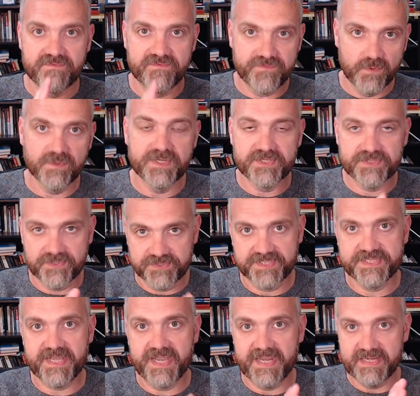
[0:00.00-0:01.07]
fullness or
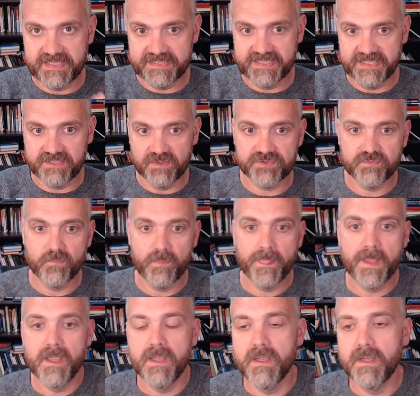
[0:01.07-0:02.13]
satiety signals.
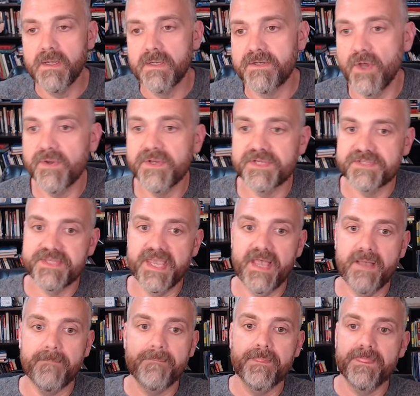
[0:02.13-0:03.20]
Notice
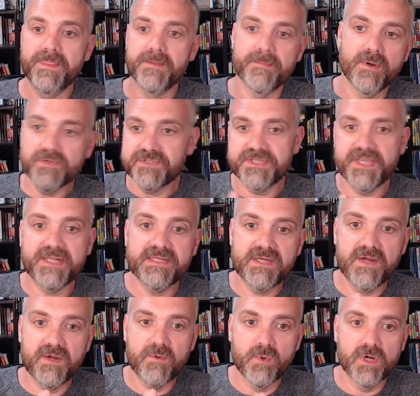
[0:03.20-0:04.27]
that the most
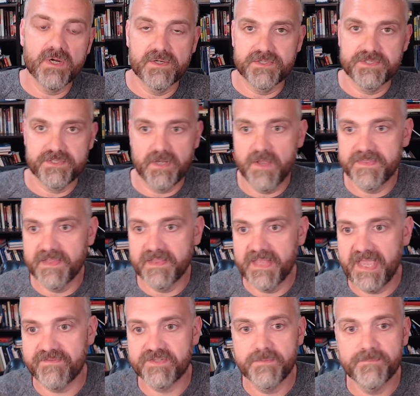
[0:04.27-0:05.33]
sedentary workers on the
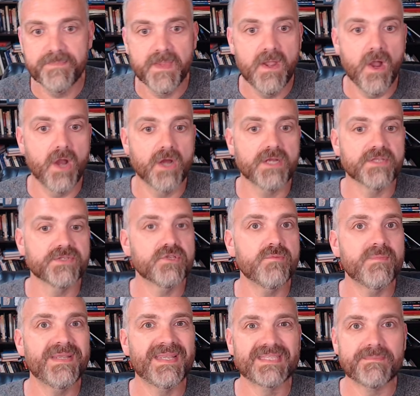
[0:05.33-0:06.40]
left are
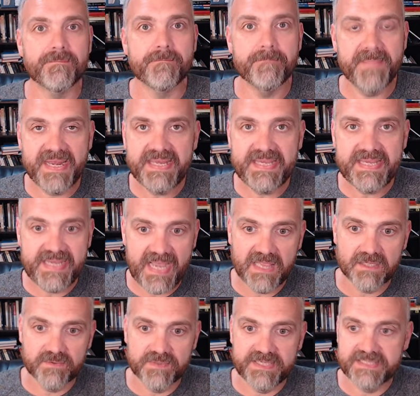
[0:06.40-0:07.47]
consuming as many
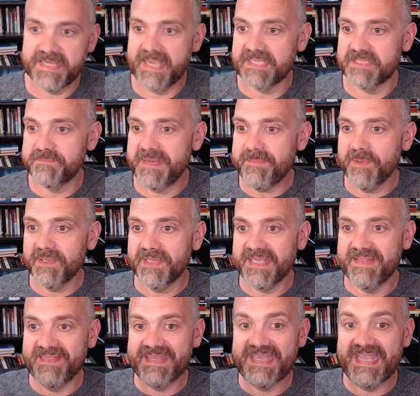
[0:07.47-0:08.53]
calories as people
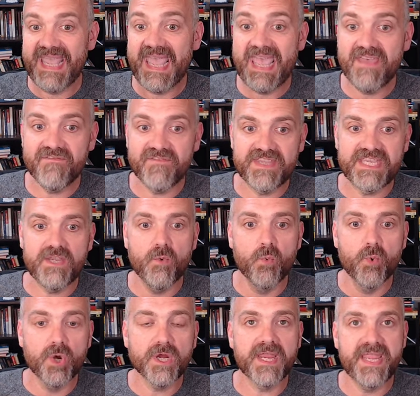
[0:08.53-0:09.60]
in the heavy
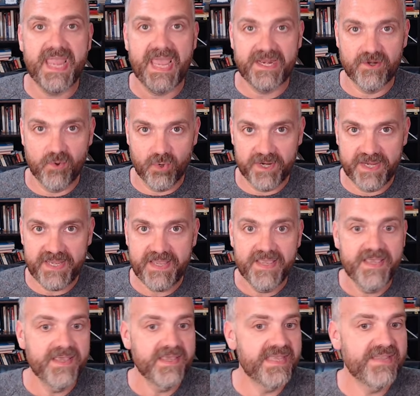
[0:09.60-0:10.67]
work category,
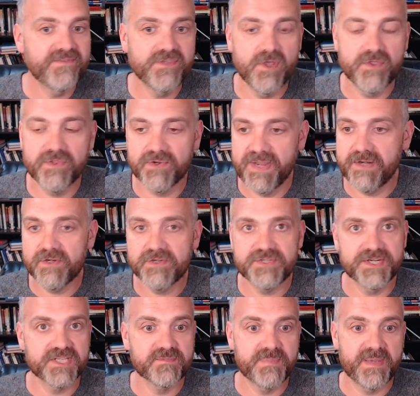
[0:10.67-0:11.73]
even though their energy
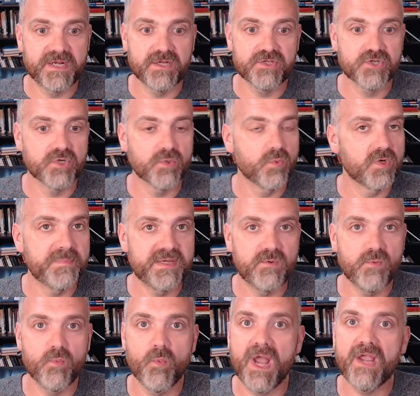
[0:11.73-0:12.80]
expenditure would be
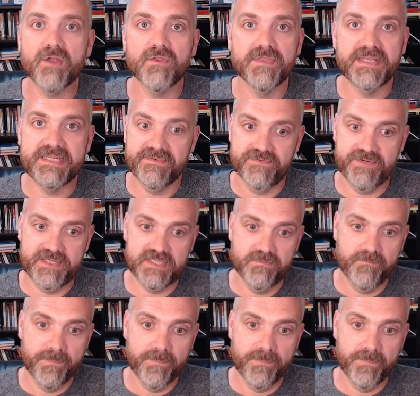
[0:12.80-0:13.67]
wildly different.